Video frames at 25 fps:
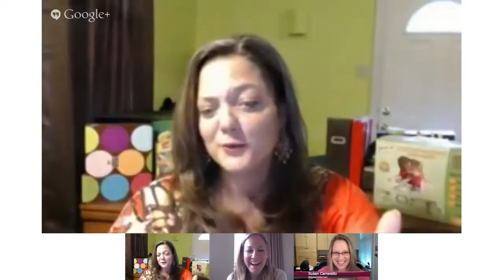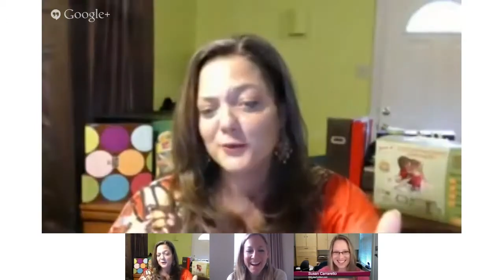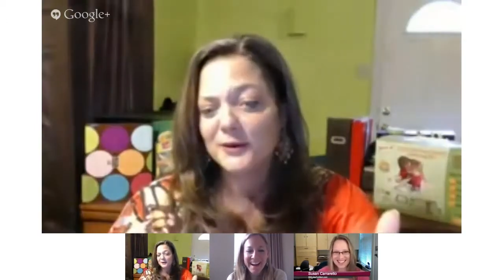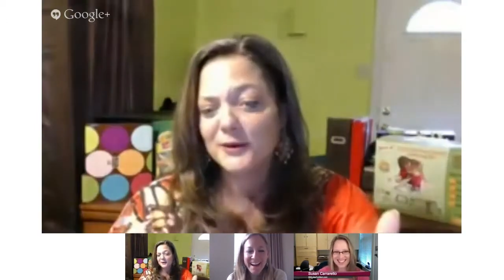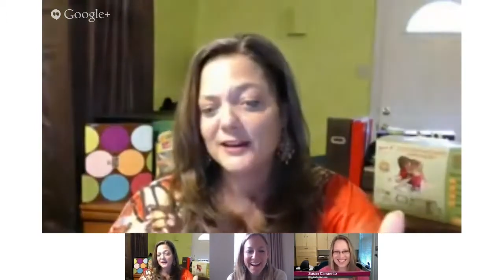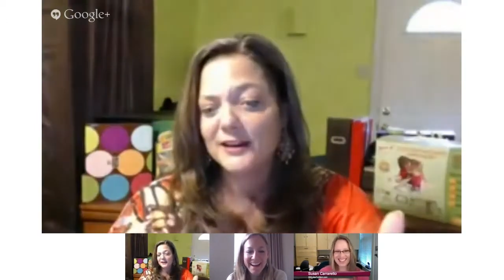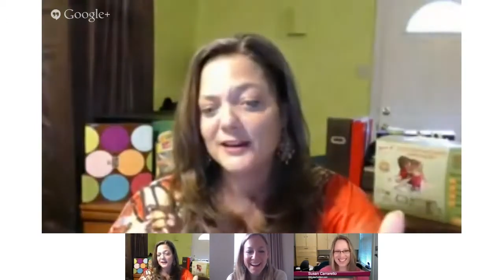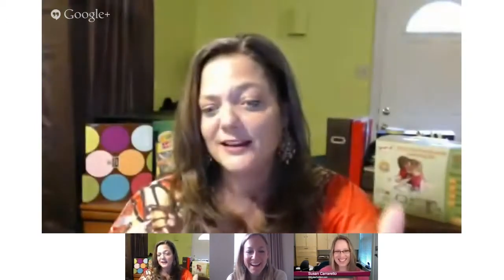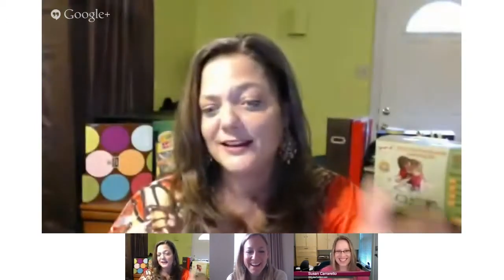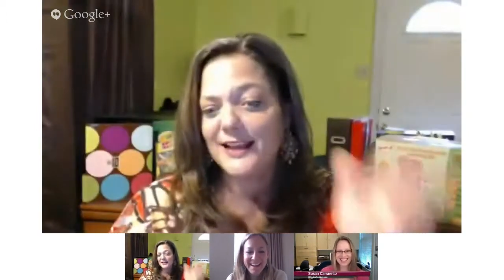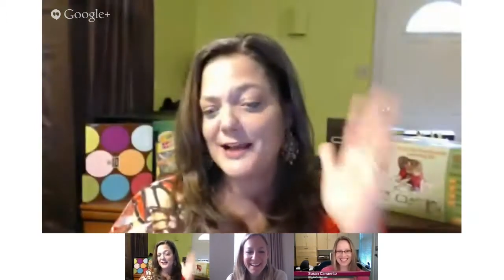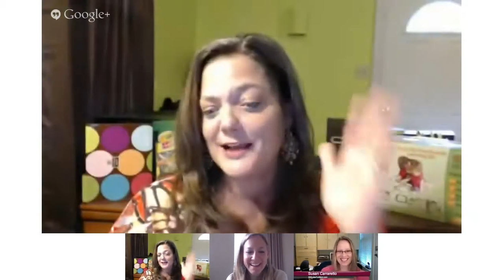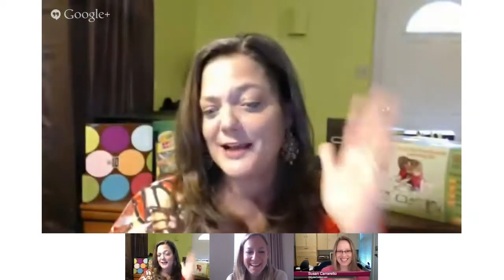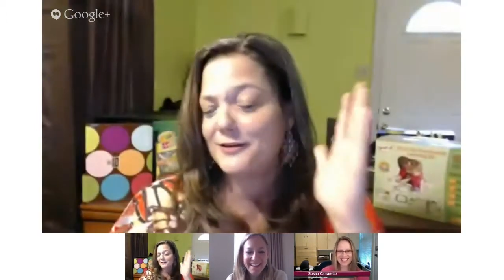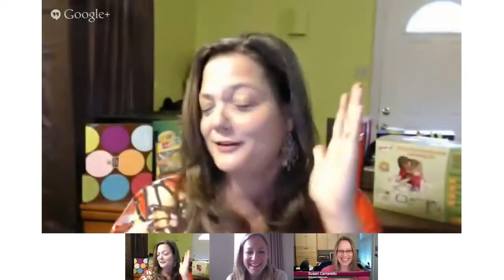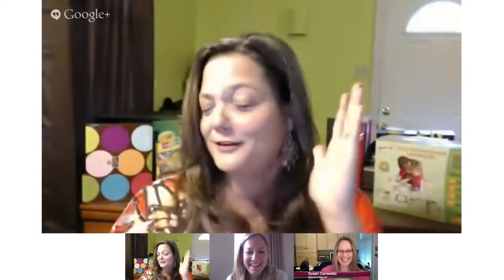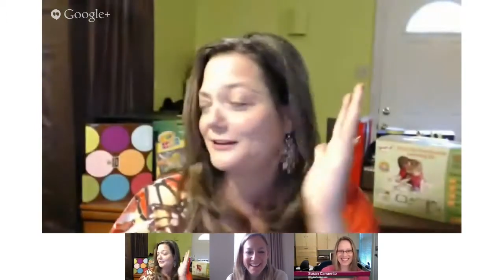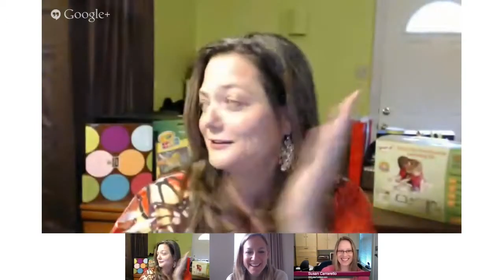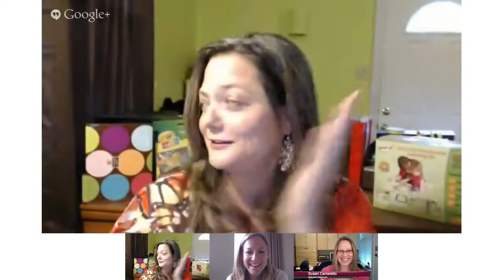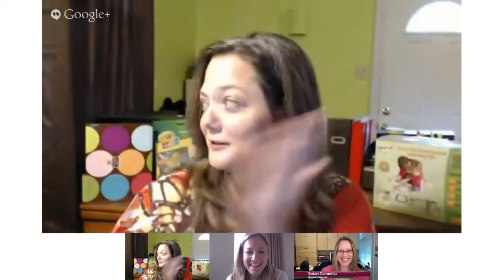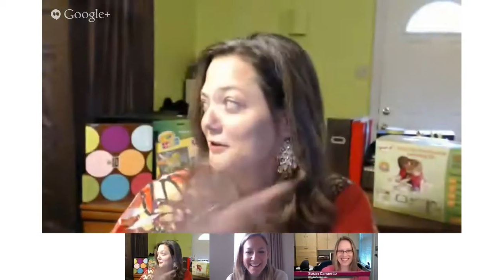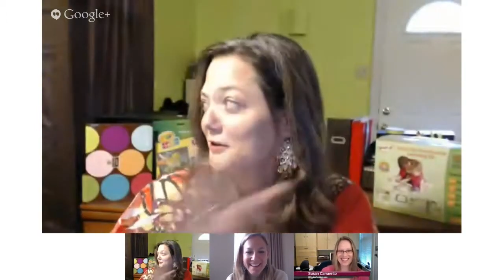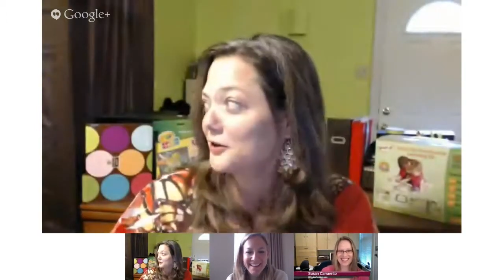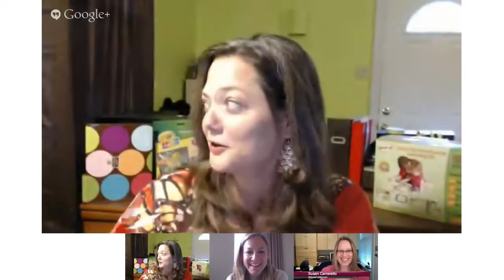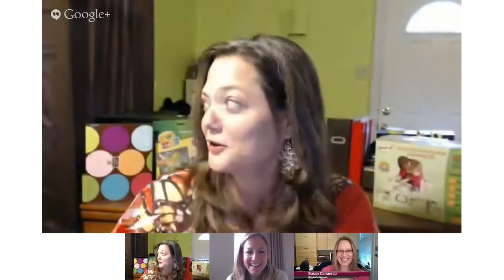rig out
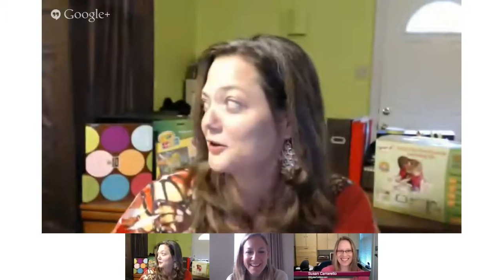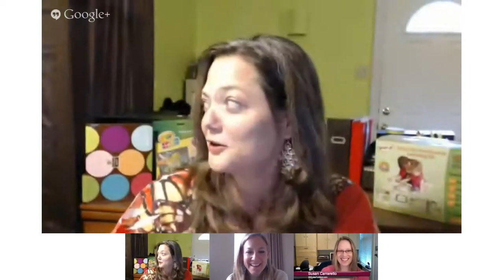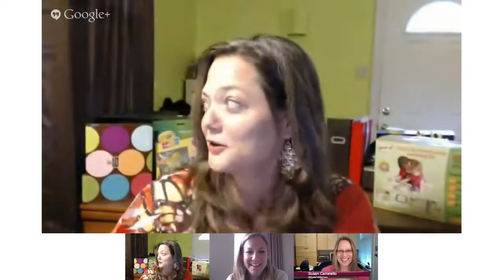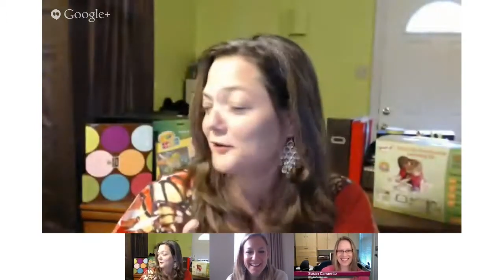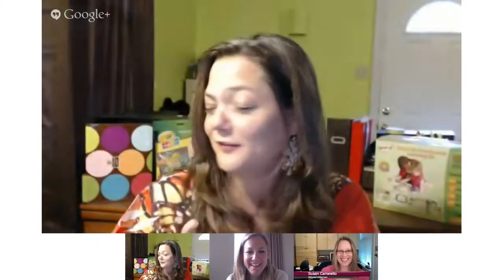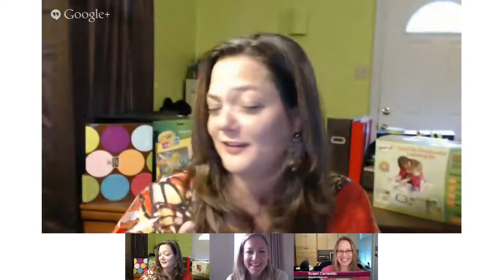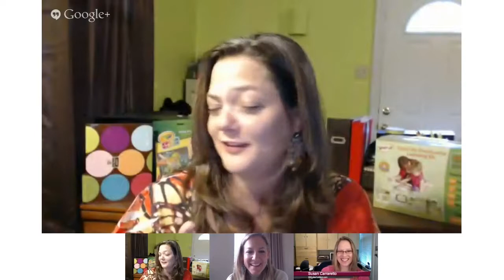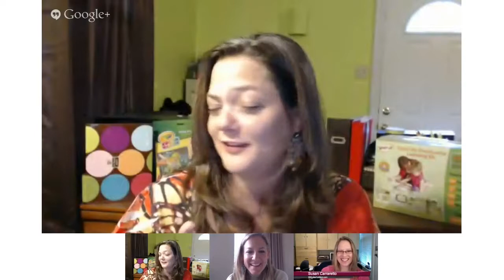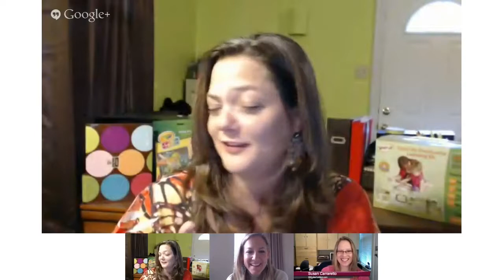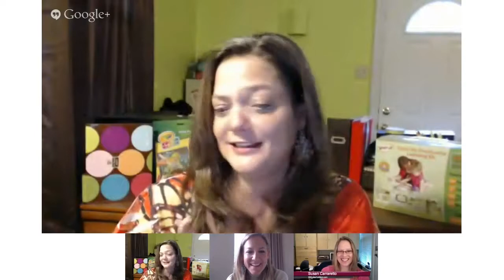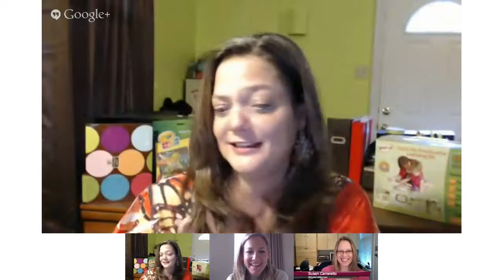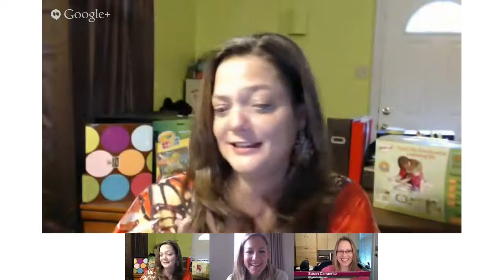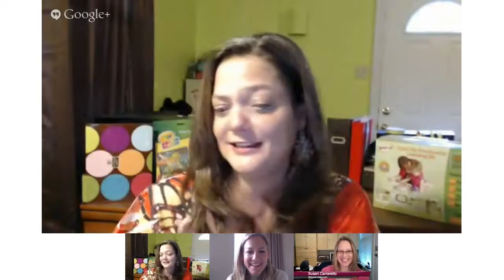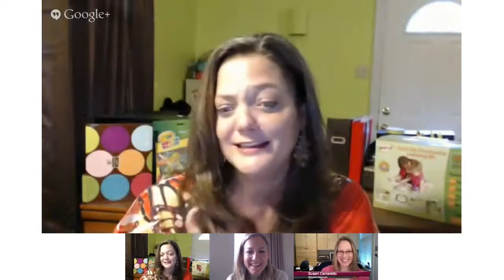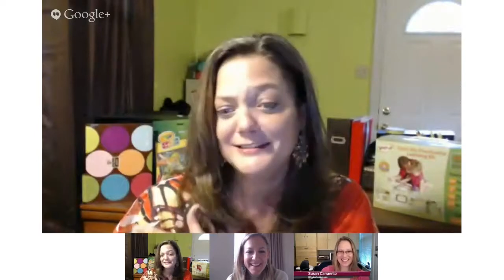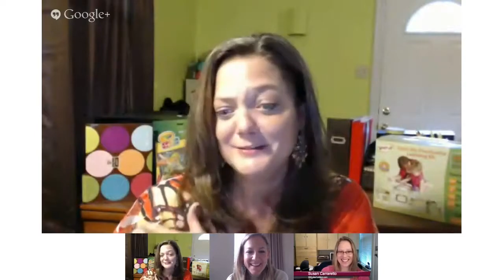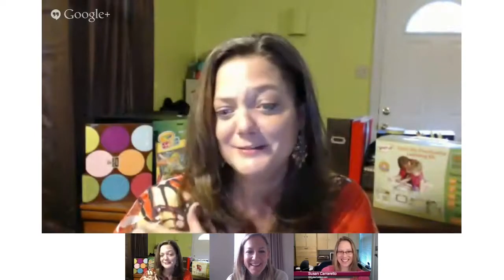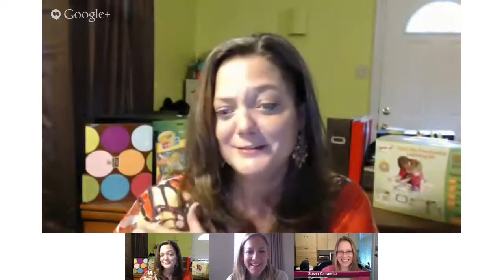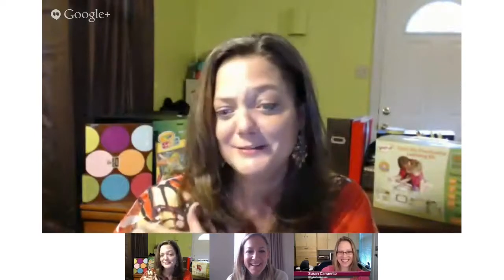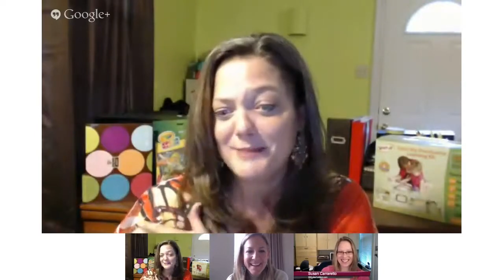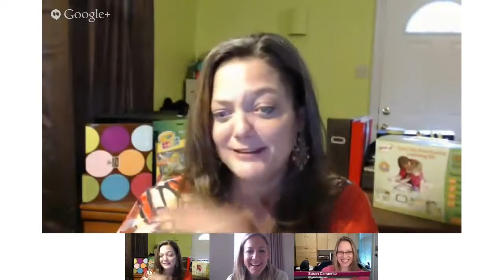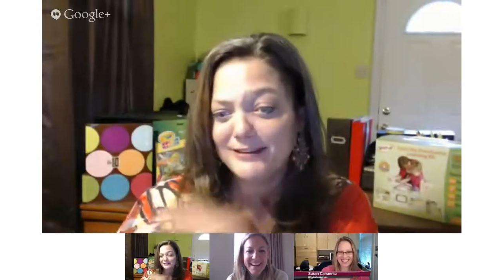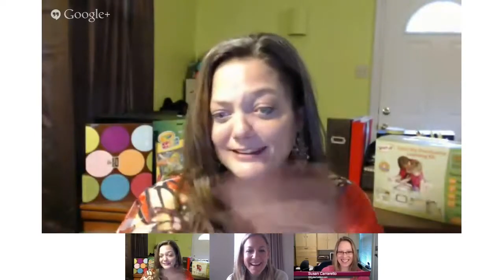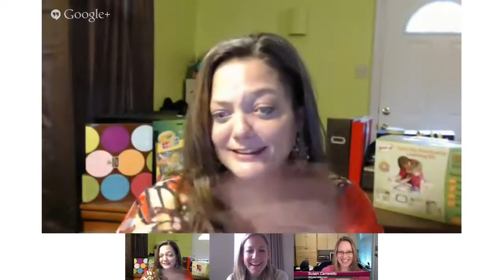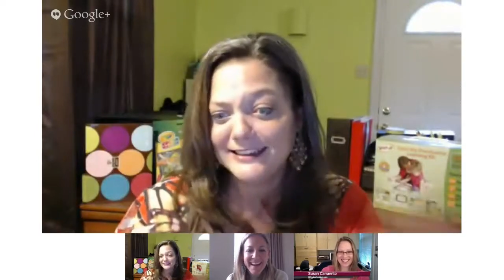in the Gulf, and that's
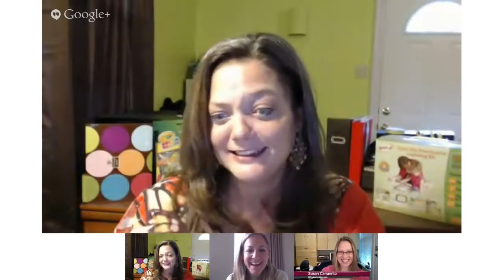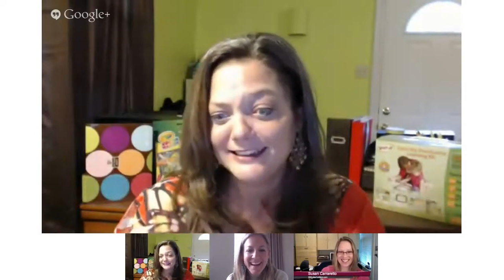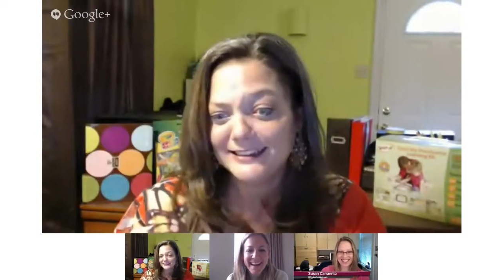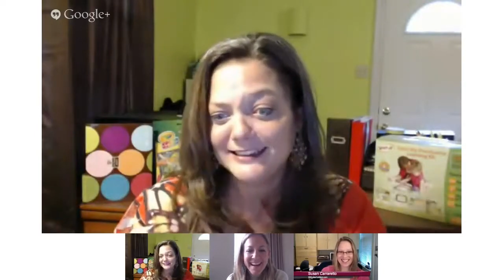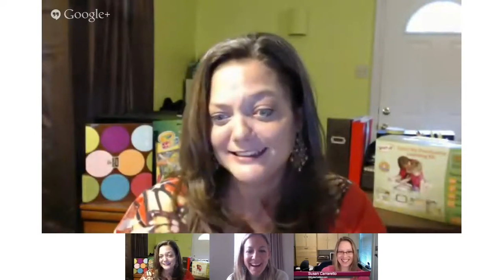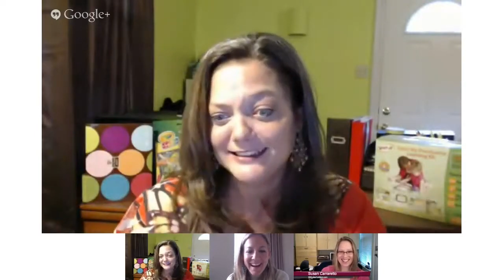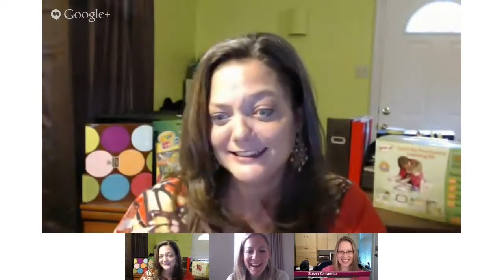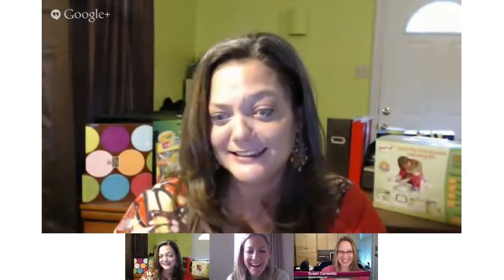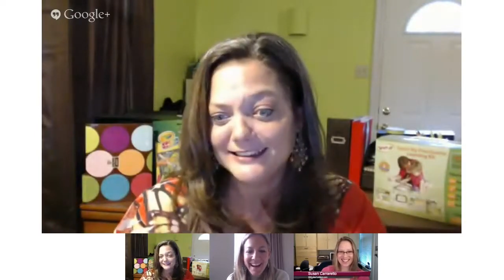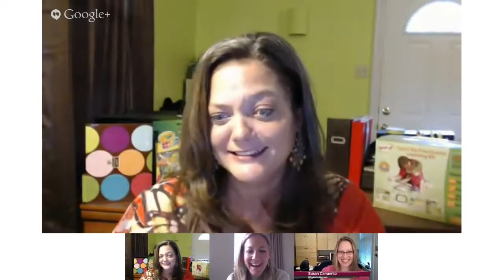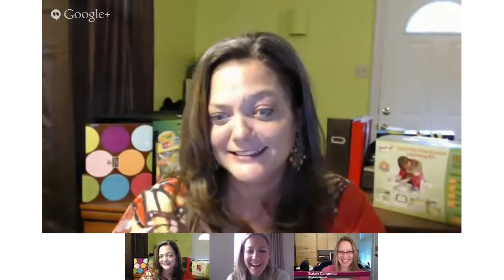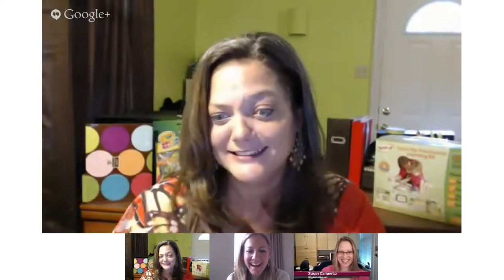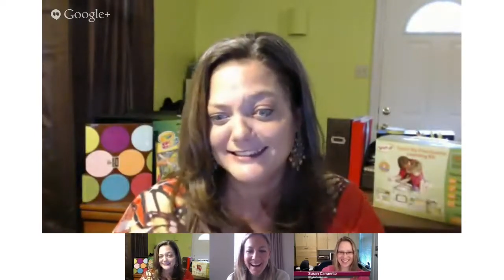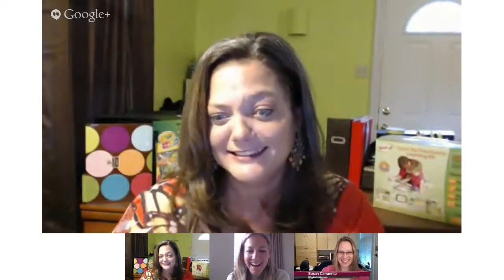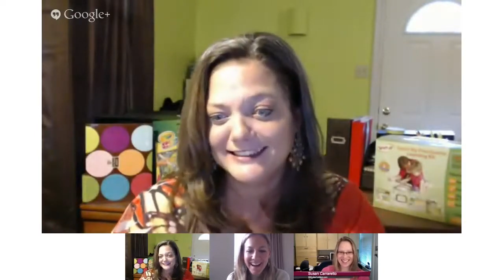about it.